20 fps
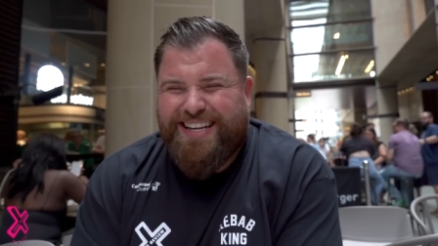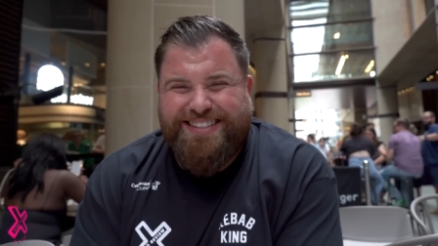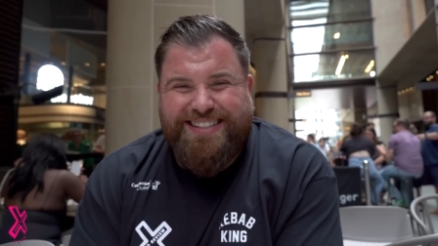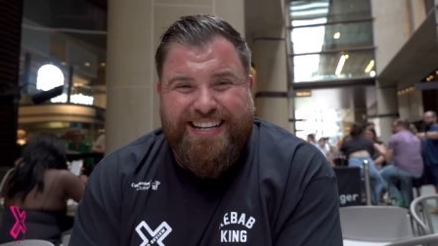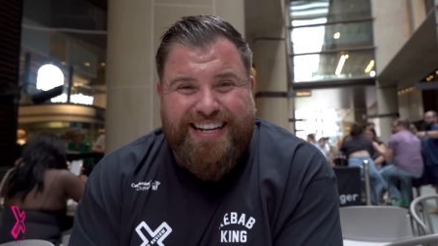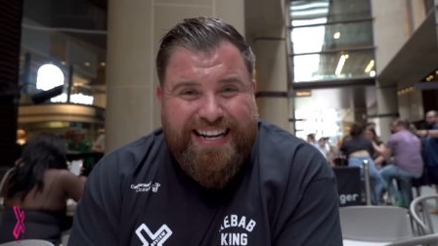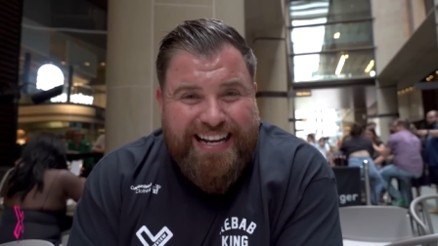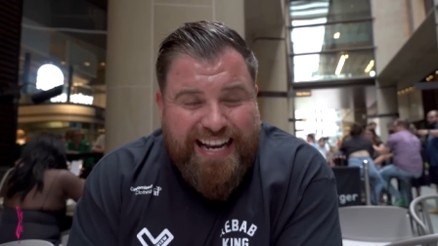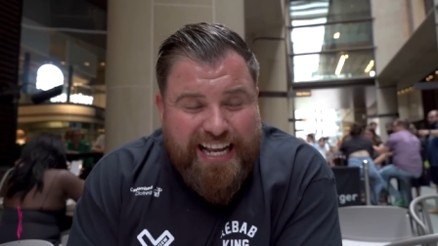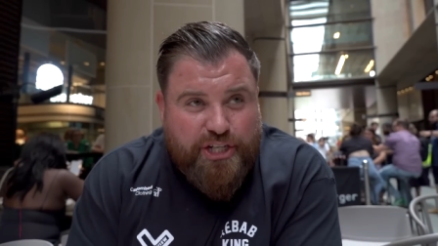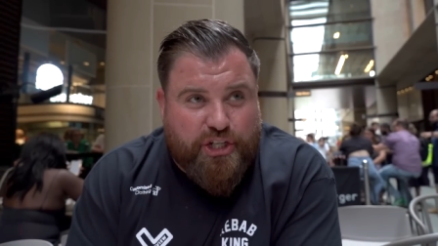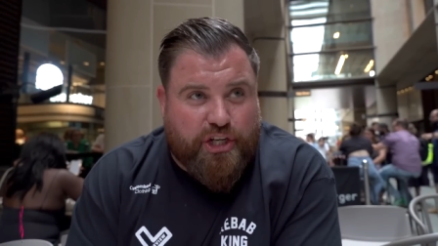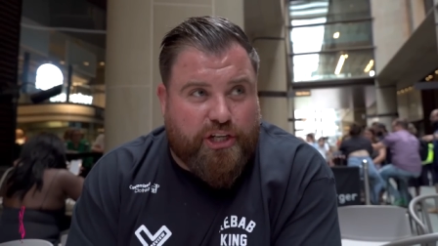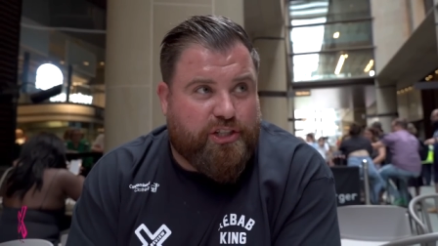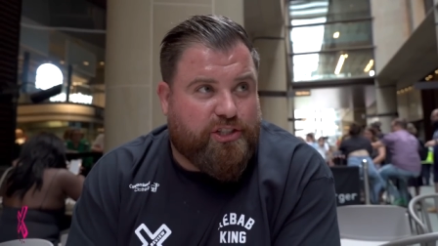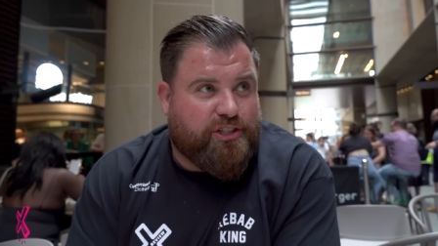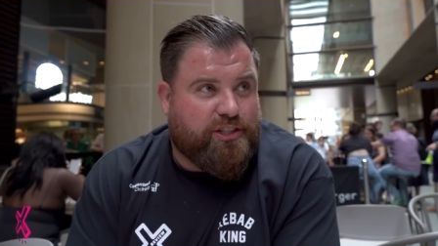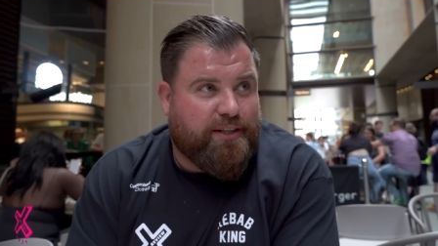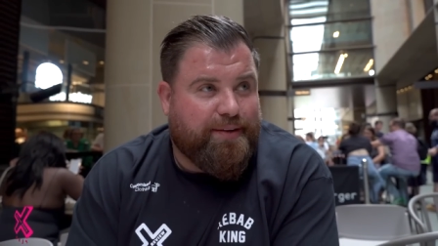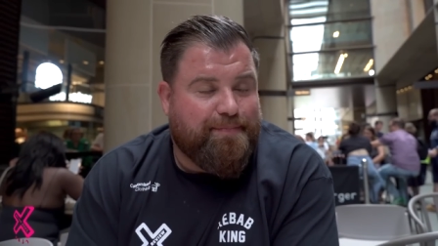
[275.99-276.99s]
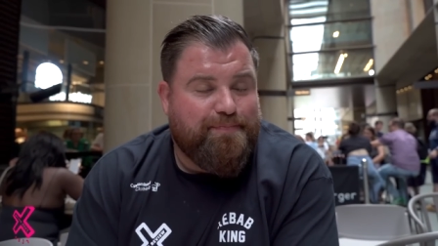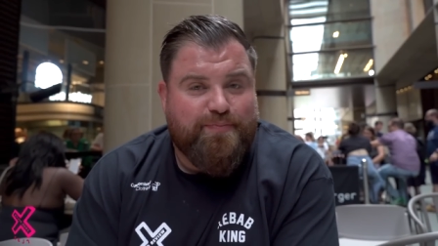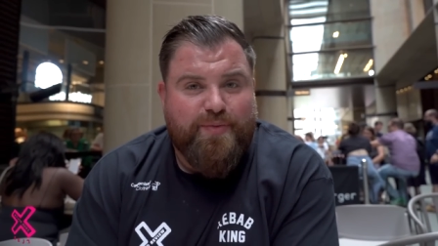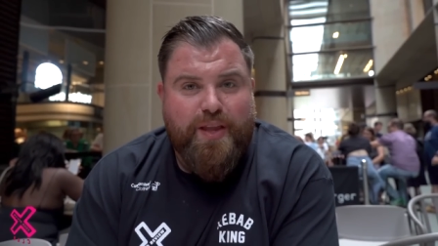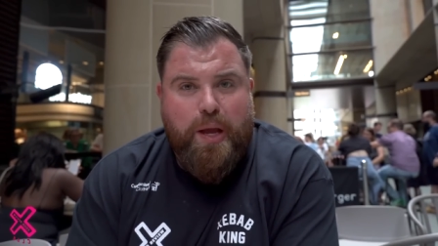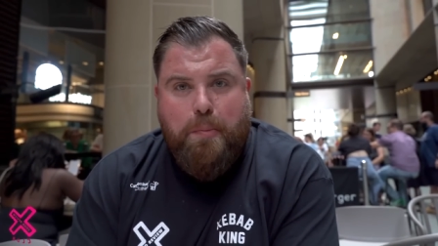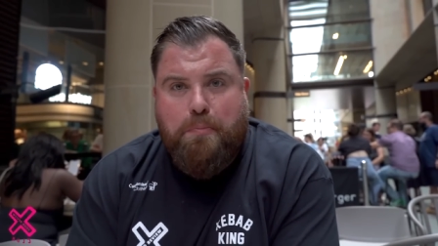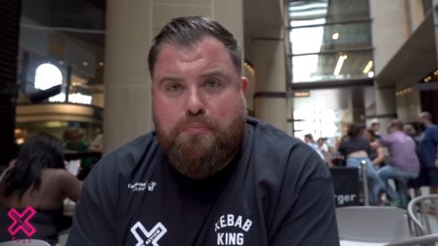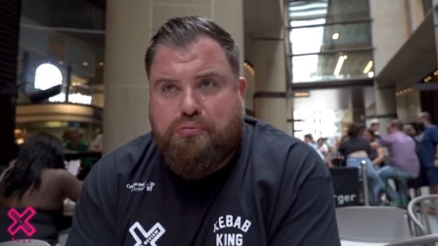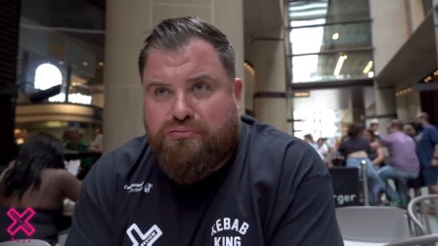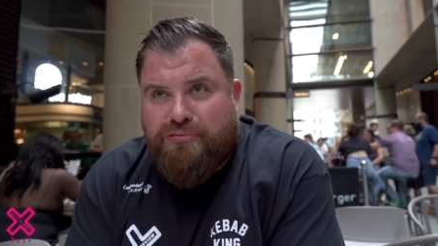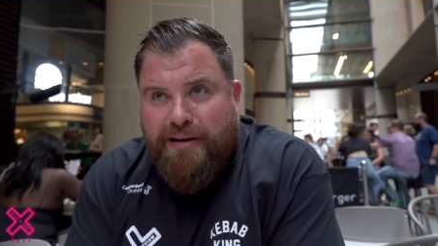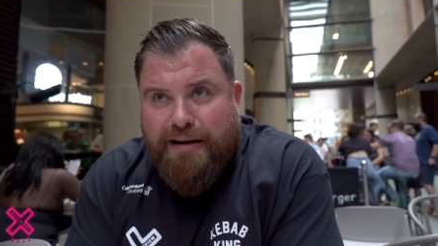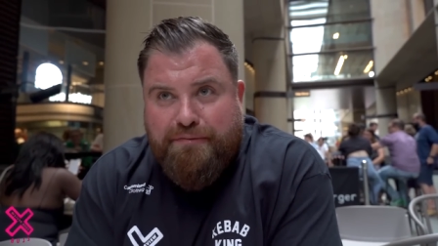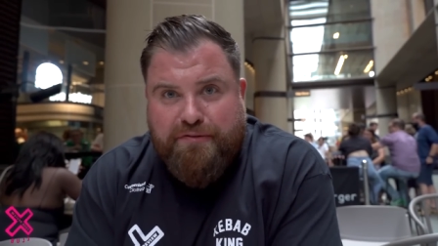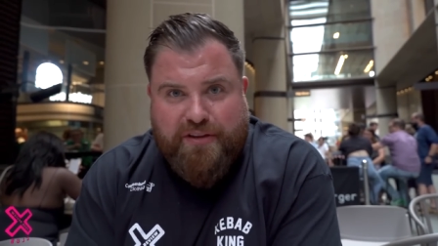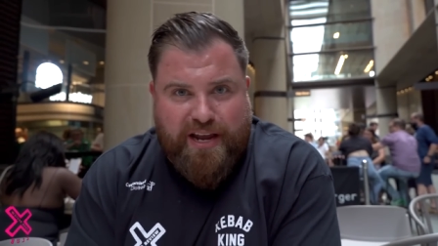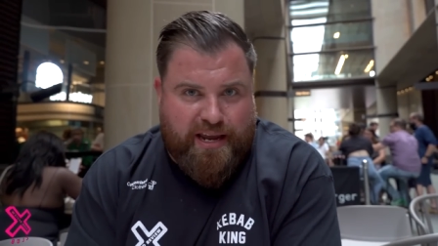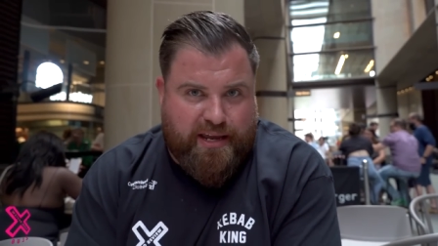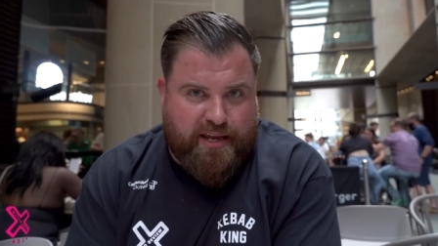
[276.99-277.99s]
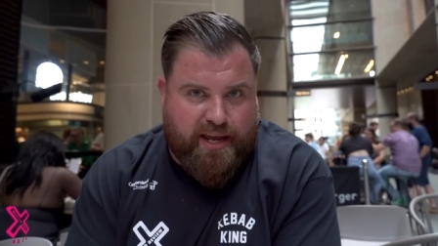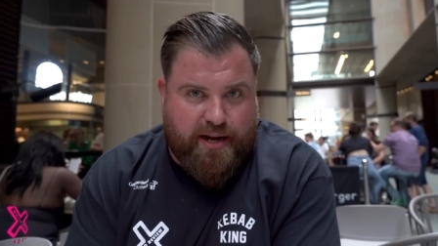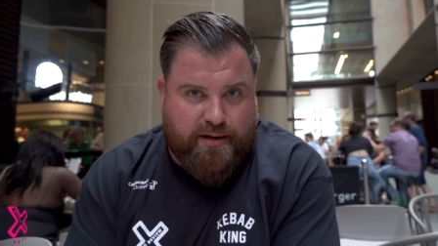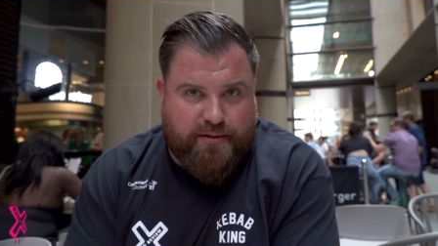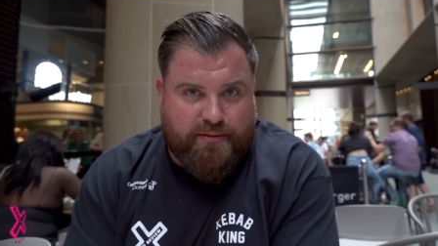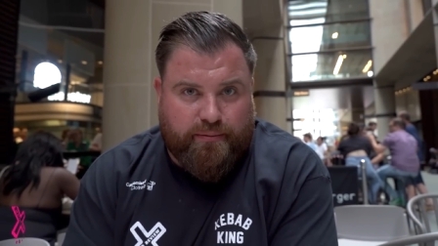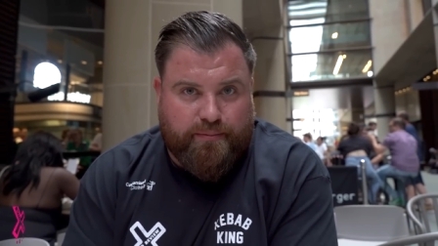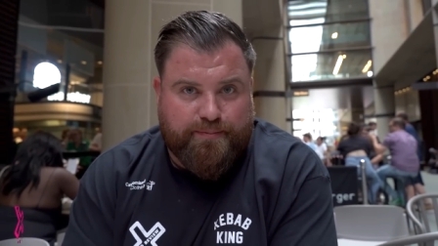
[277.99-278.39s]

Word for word: Delicious. Breathtaking.